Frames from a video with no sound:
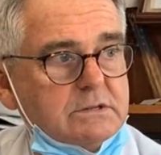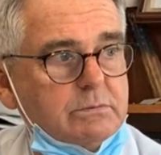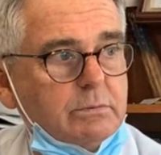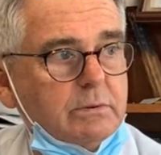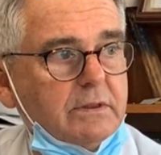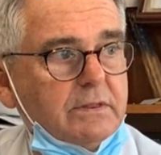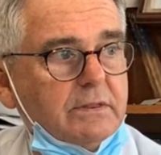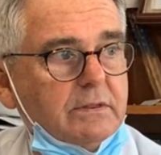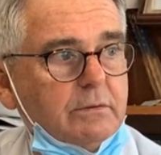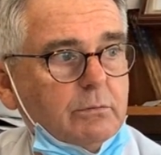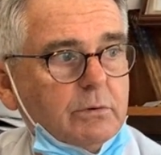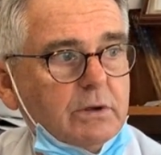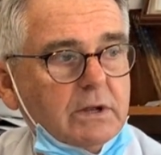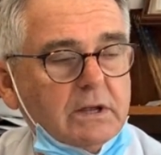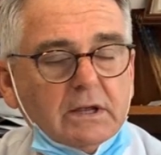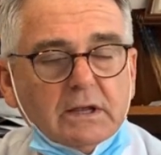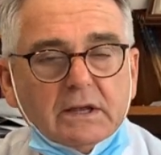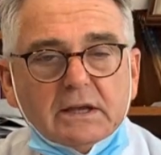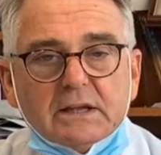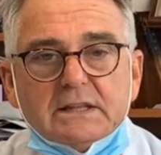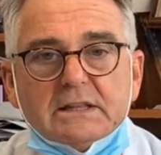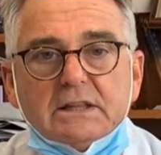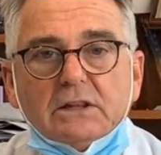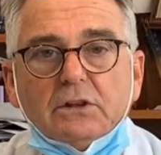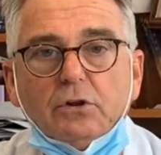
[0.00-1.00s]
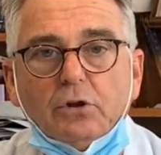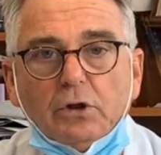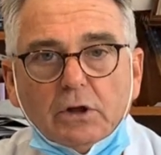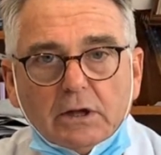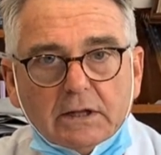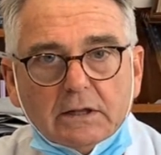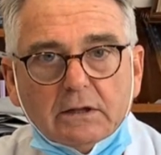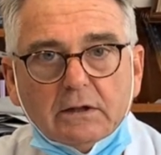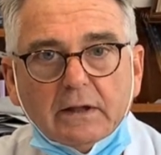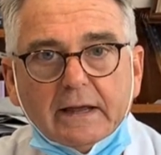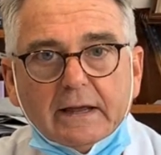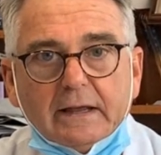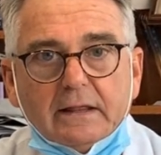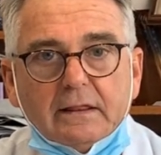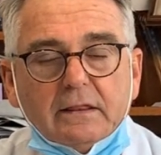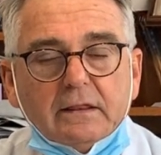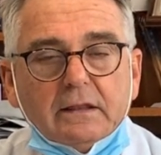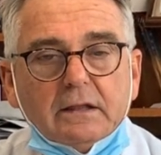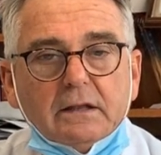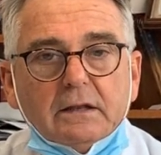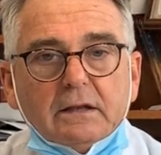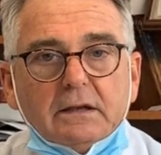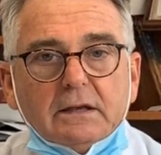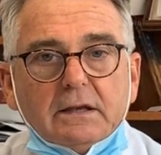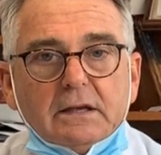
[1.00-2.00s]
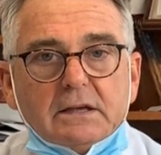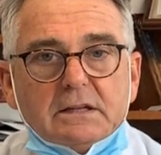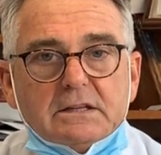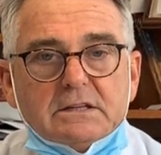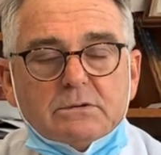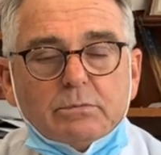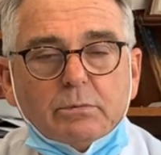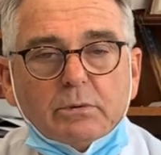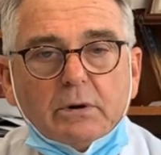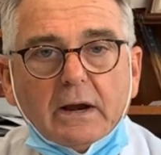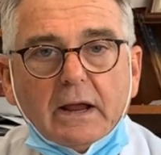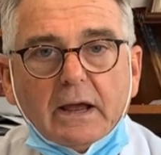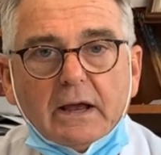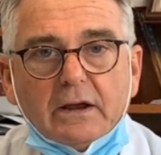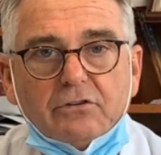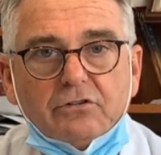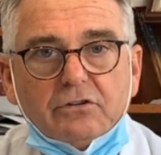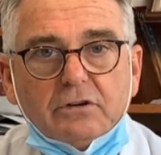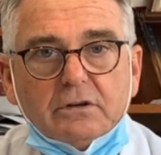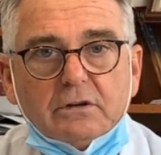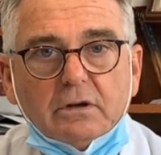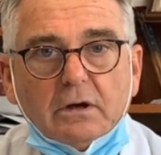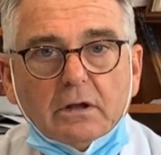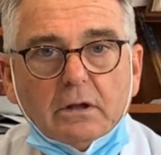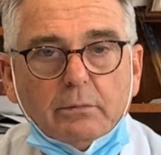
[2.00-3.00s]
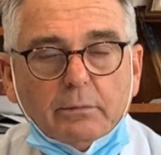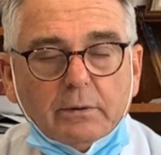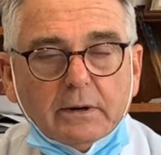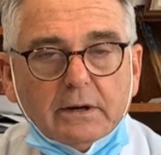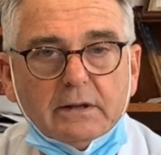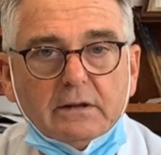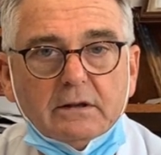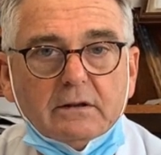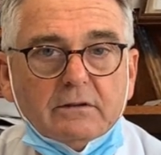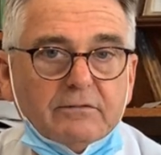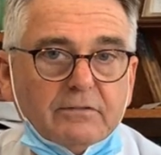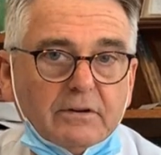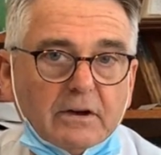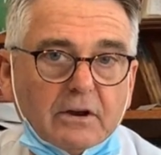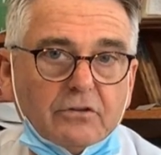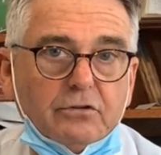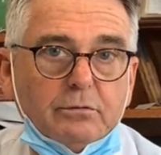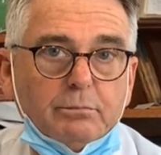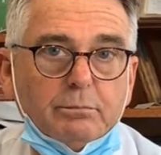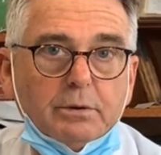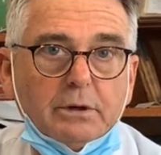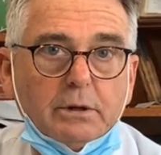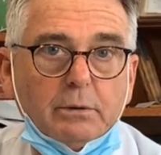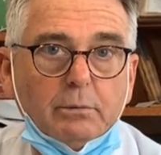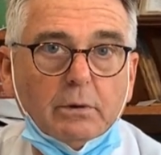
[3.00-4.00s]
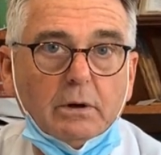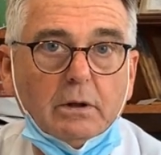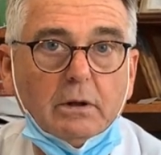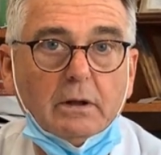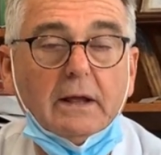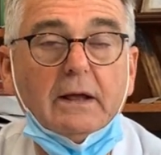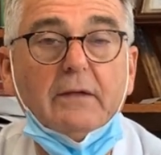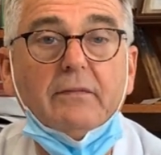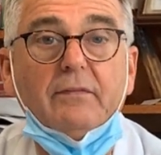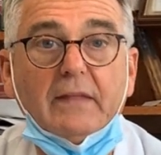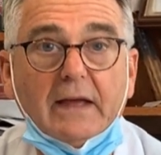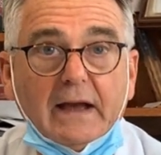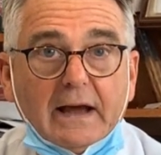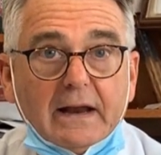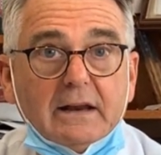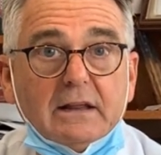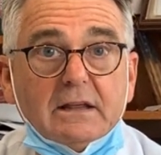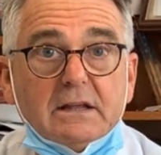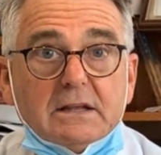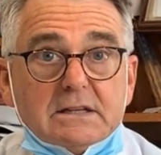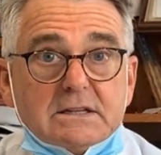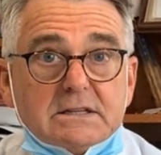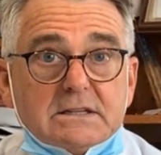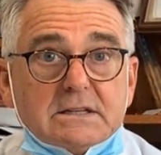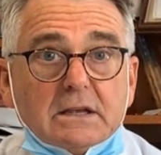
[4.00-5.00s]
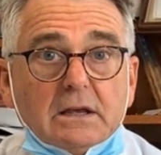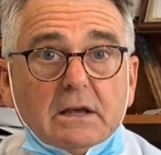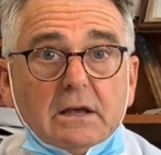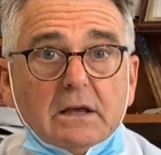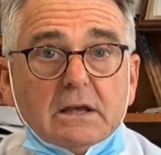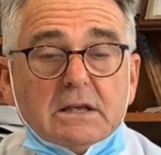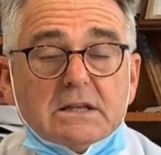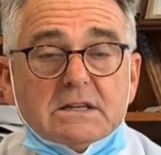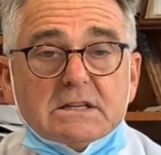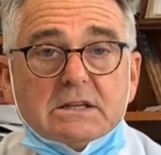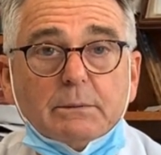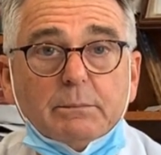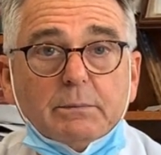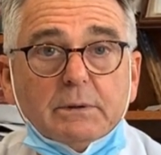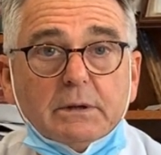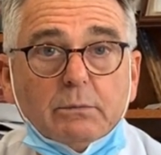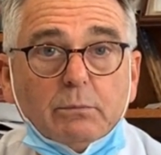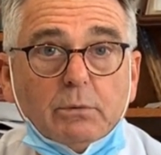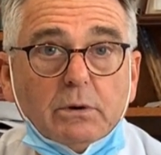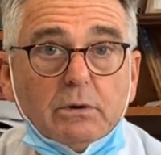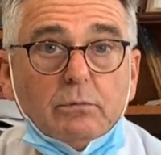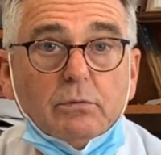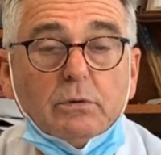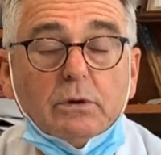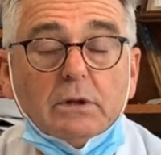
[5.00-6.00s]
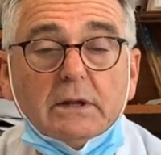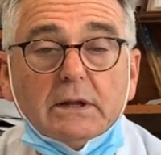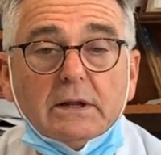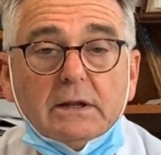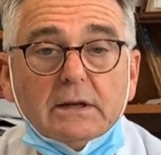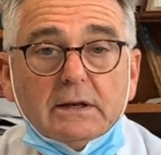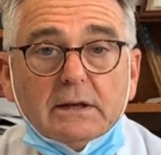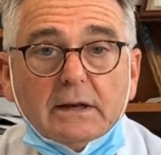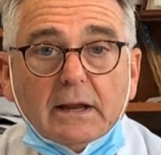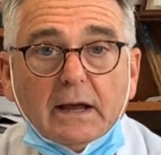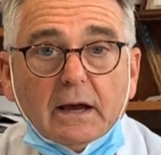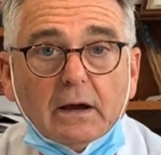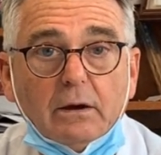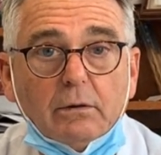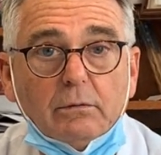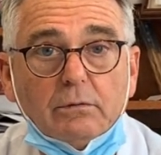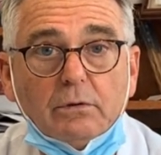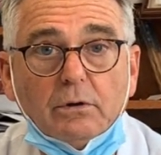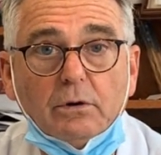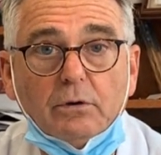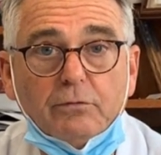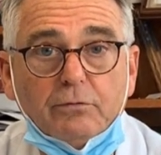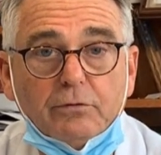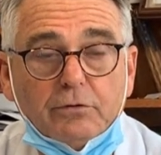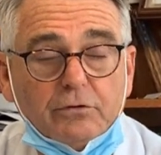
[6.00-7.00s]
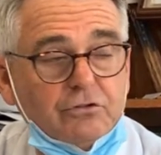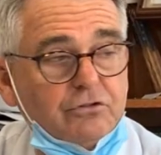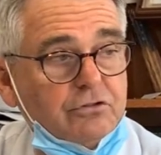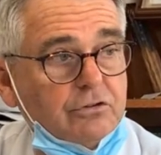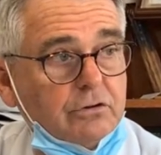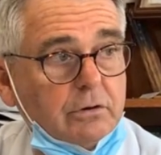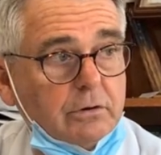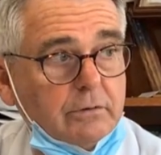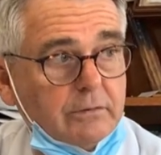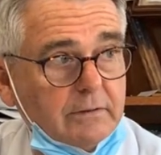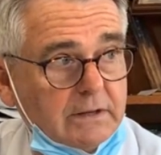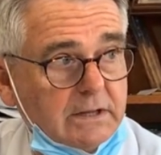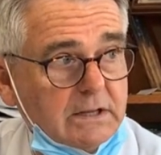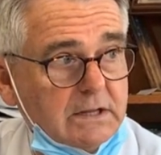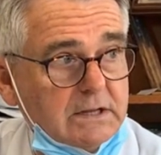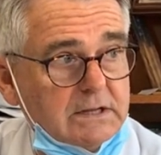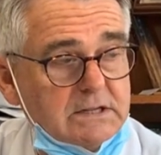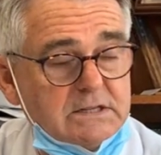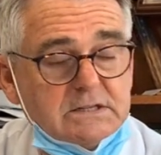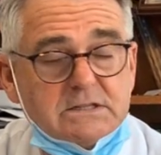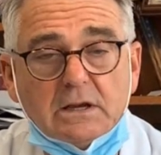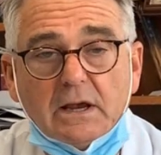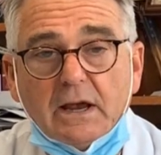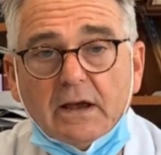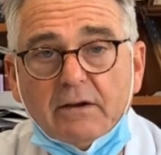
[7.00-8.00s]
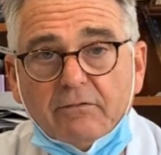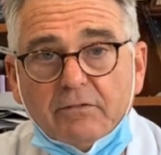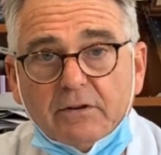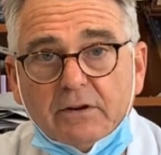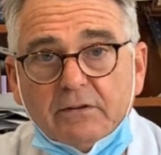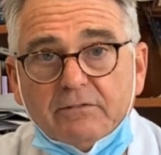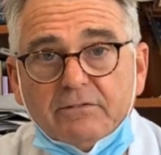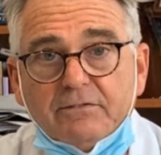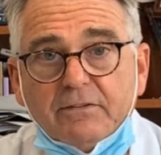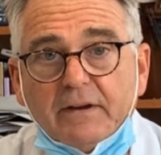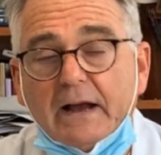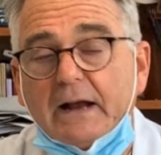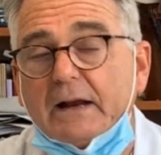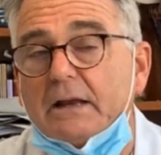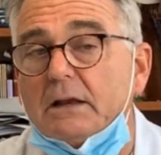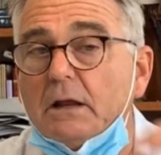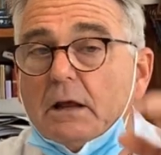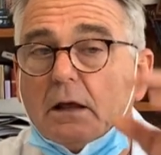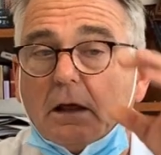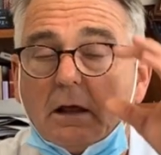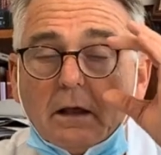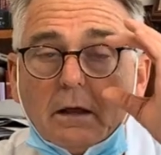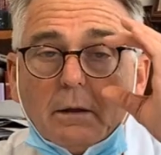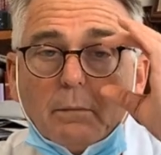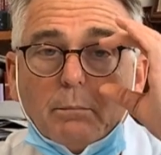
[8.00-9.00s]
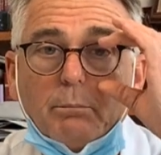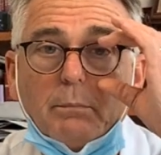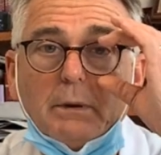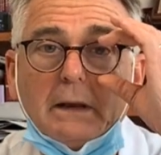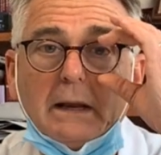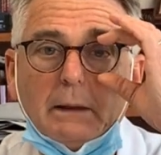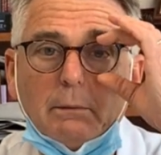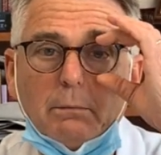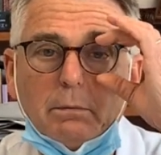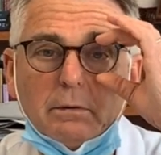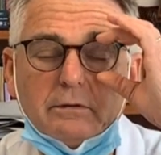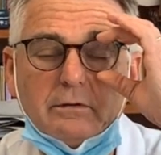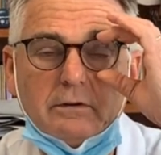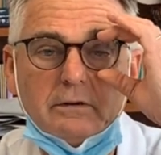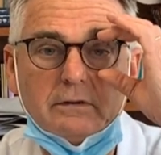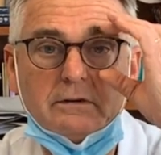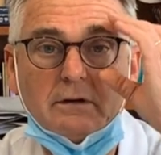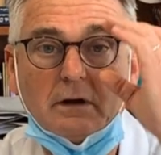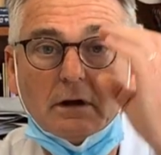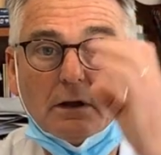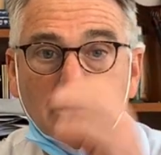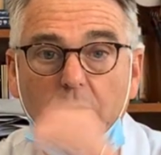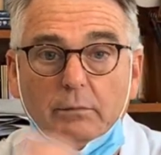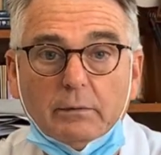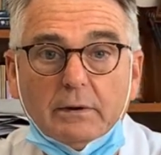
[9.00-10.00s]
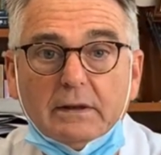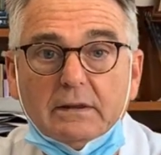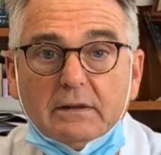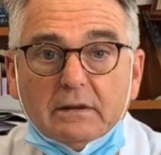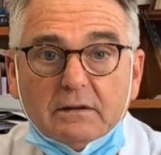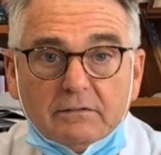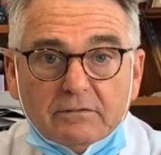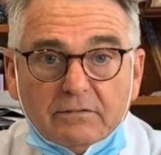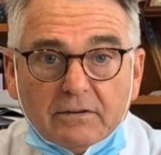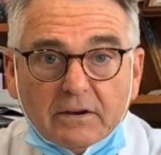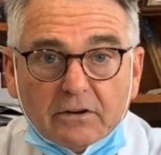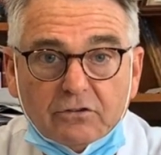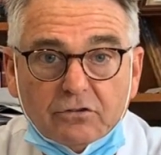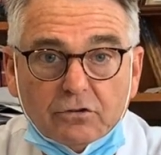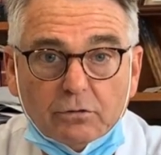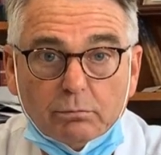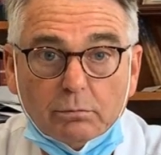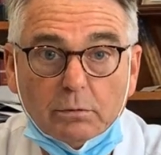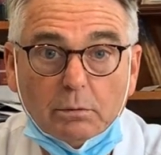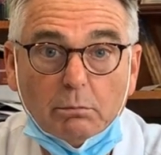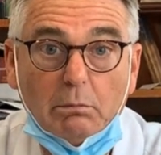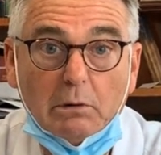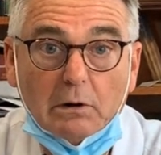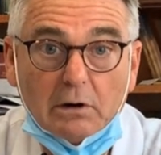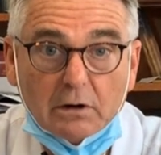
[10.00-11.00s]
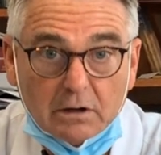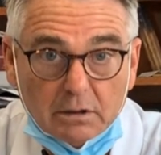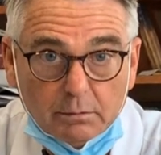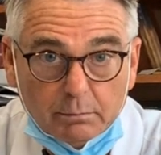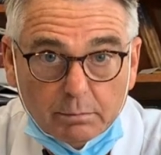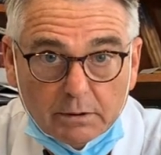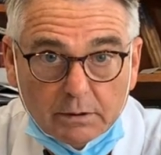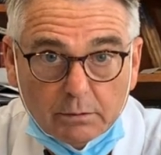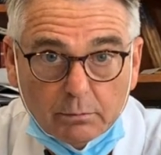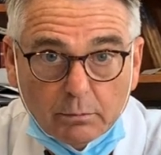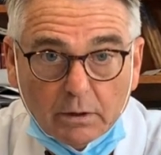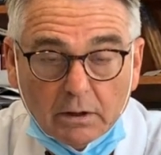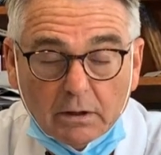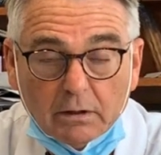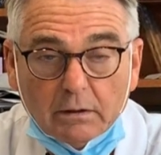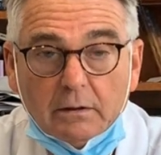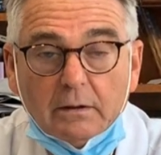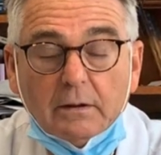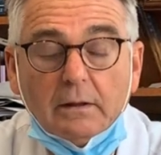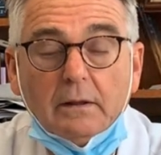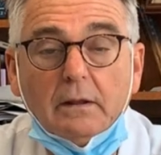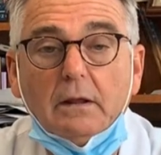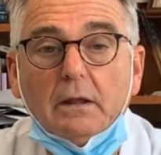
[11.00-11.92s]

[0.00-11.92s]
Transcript: It looked like the kids were actually tolerating the infection pretty well, and that is something we really now know for sure. The kids have, in fact, been able to tolerate the infection remarkably well.